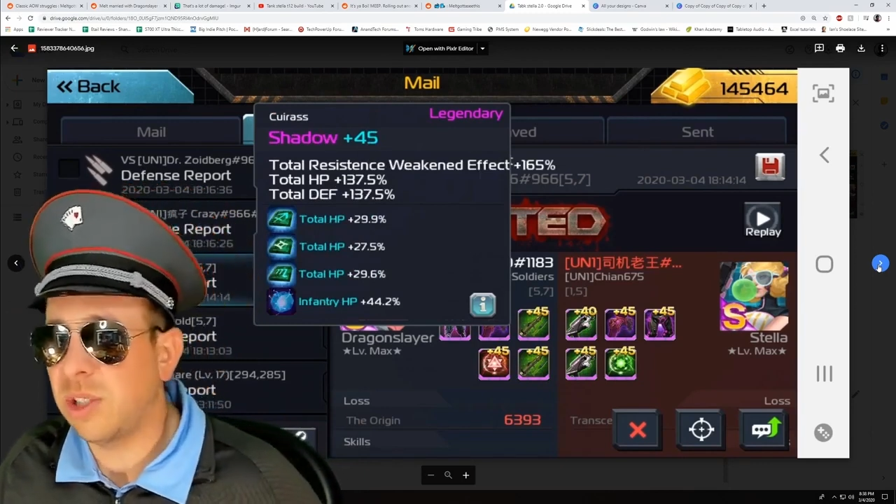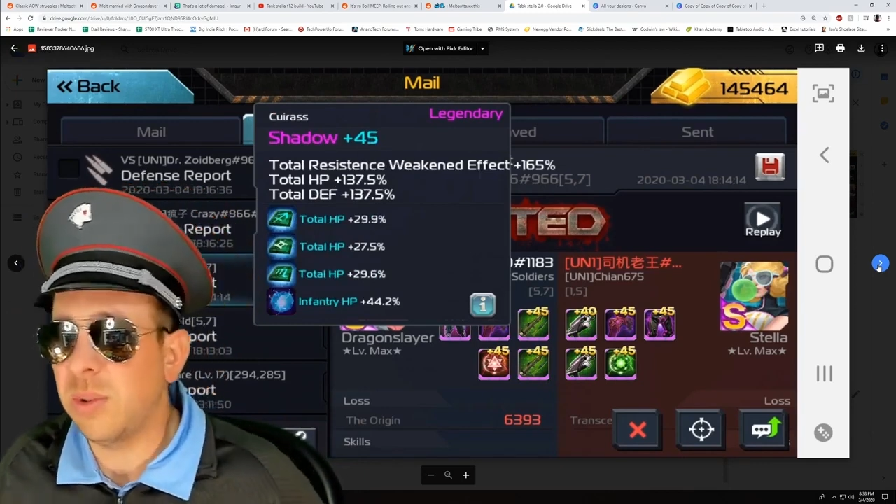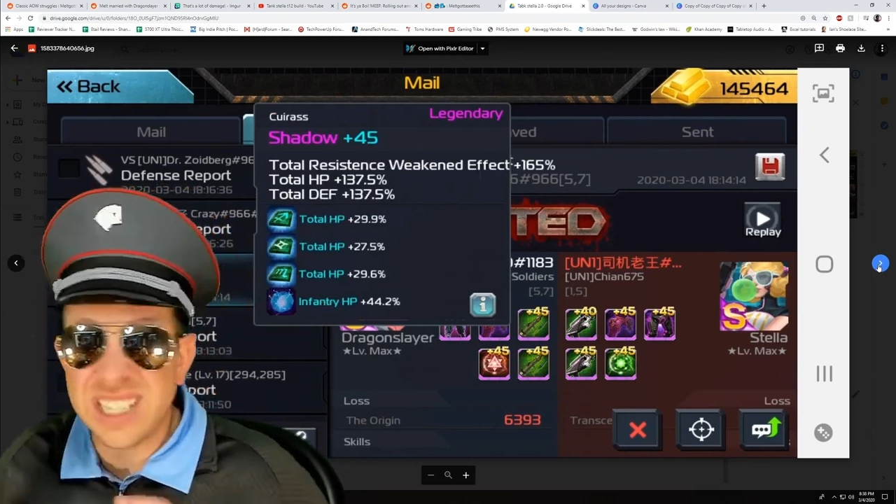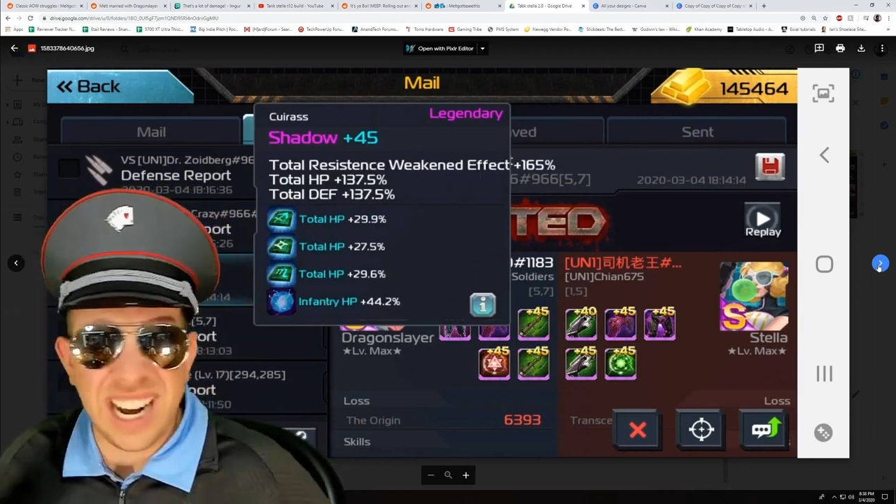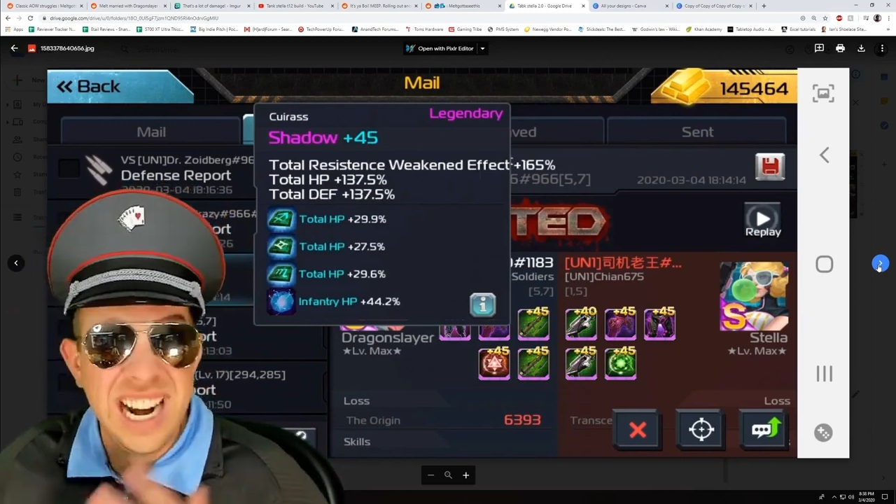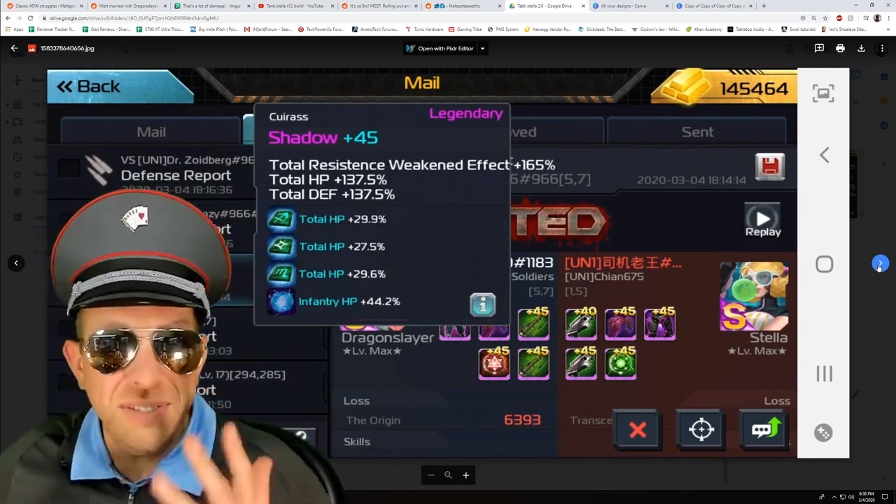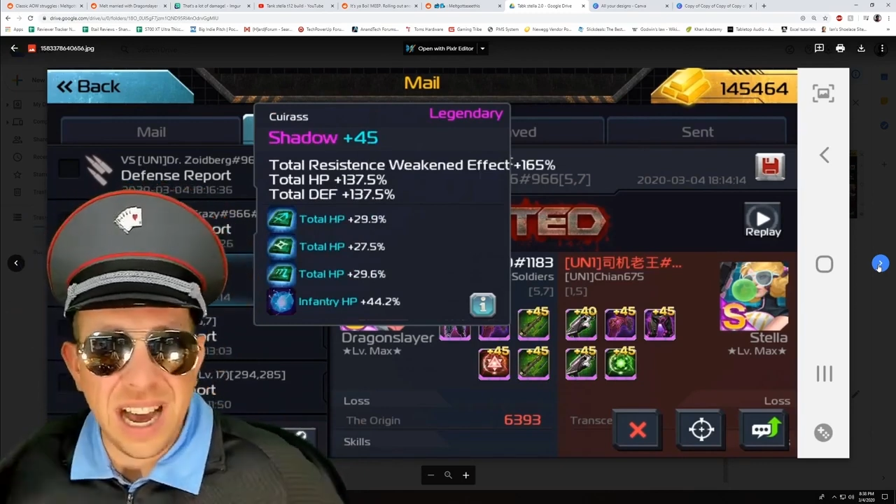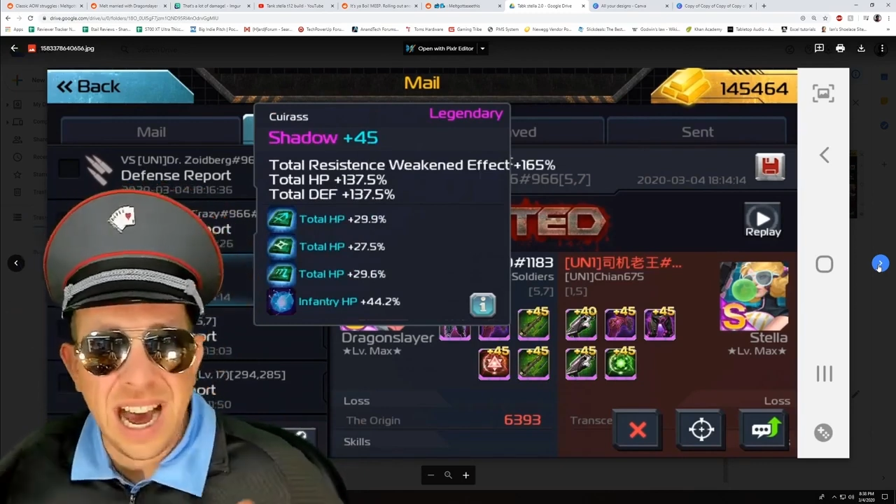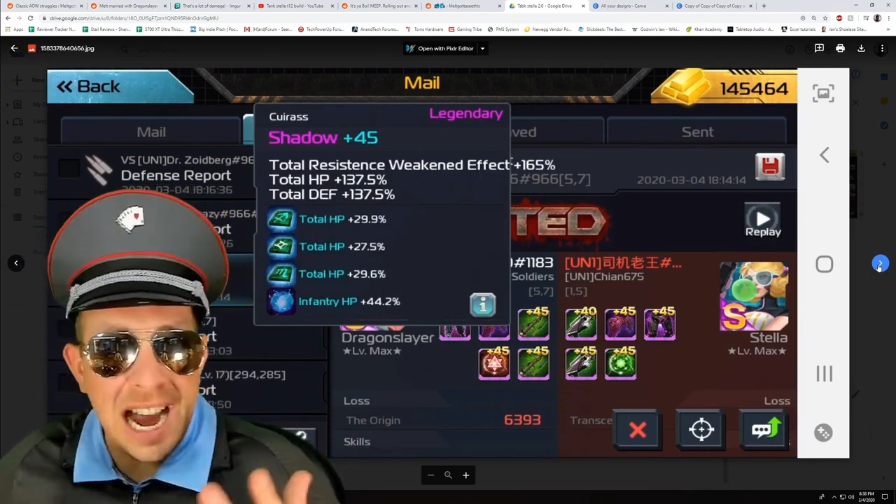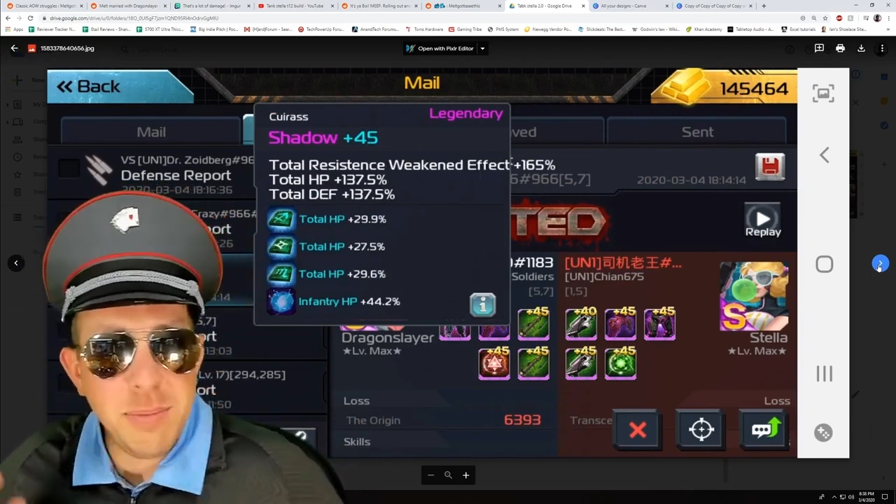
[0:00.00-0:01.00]
So it's kind of a
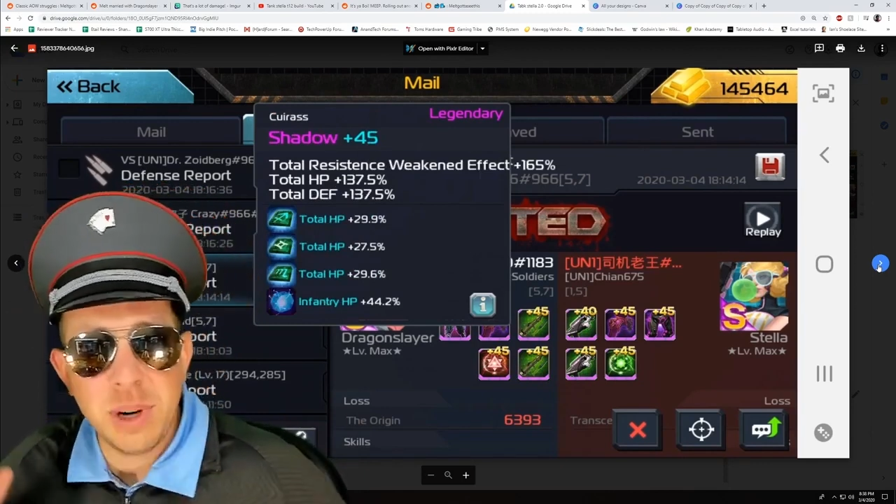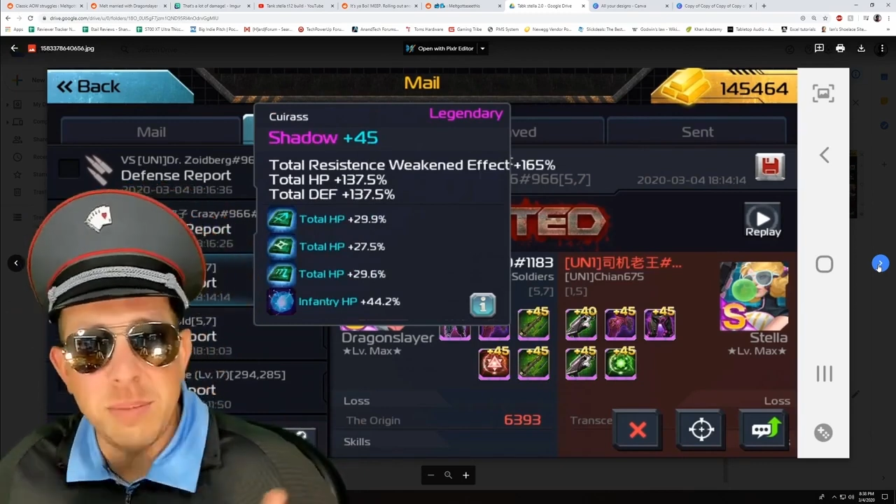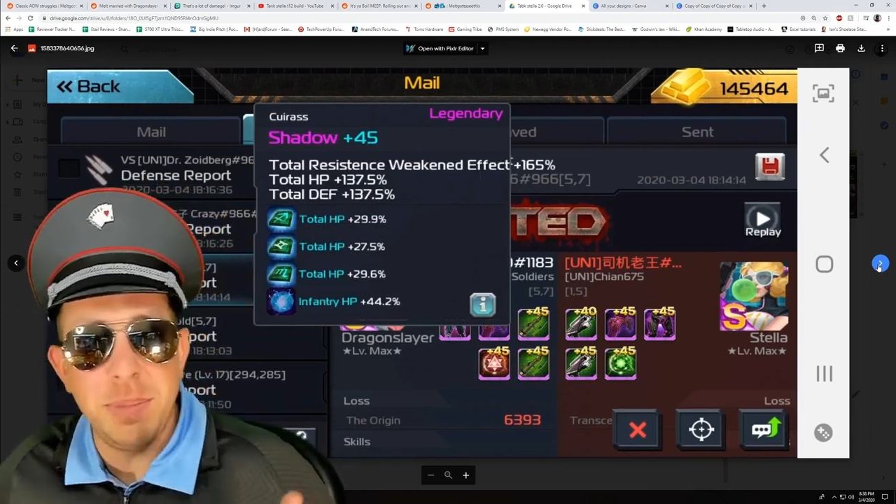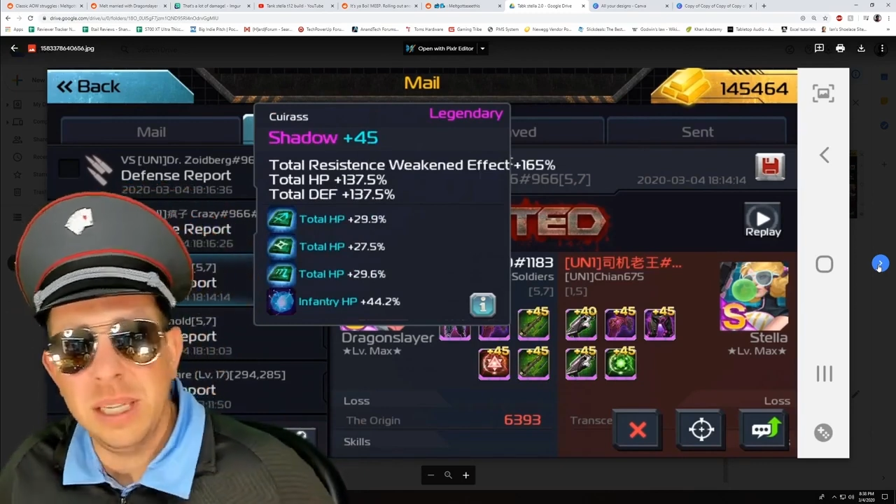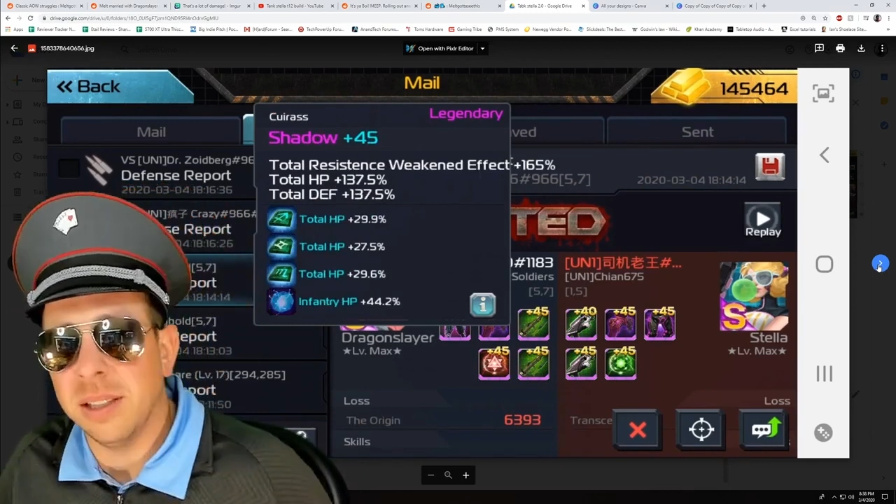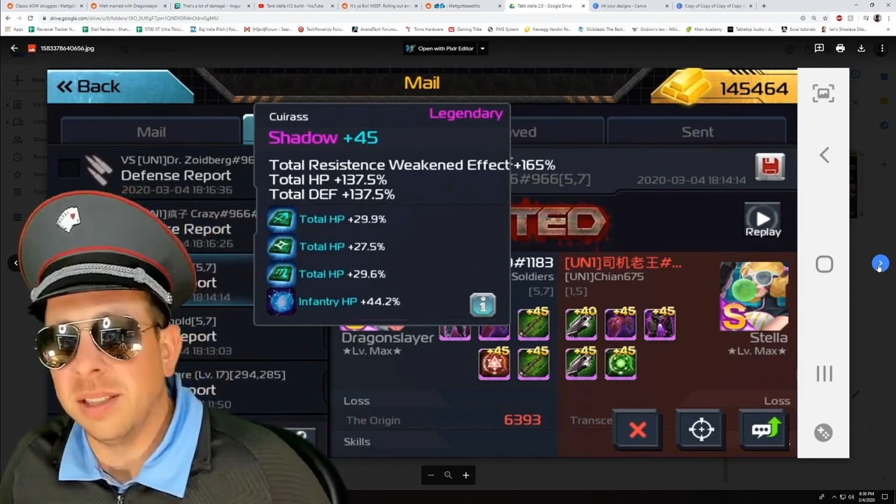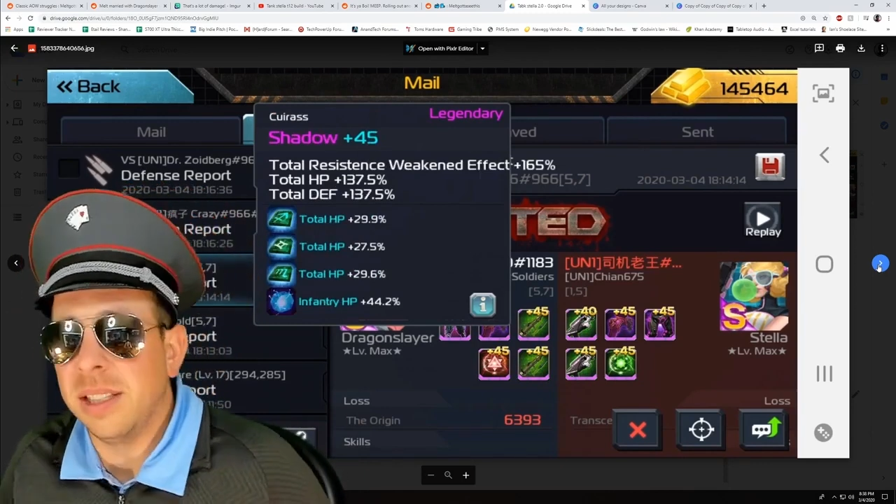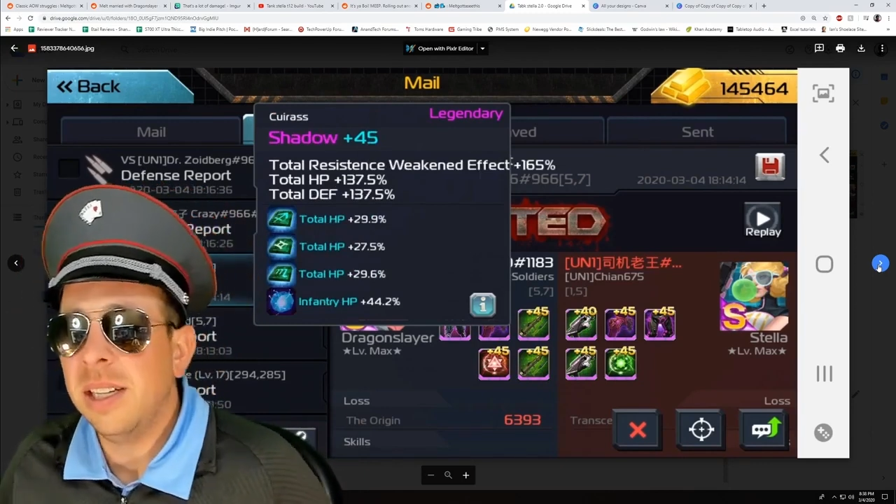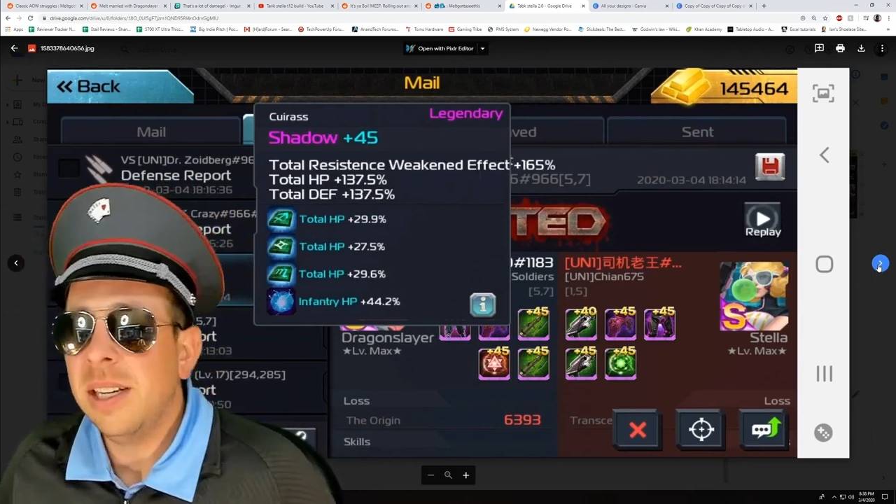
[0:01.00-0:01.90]
hybrid build,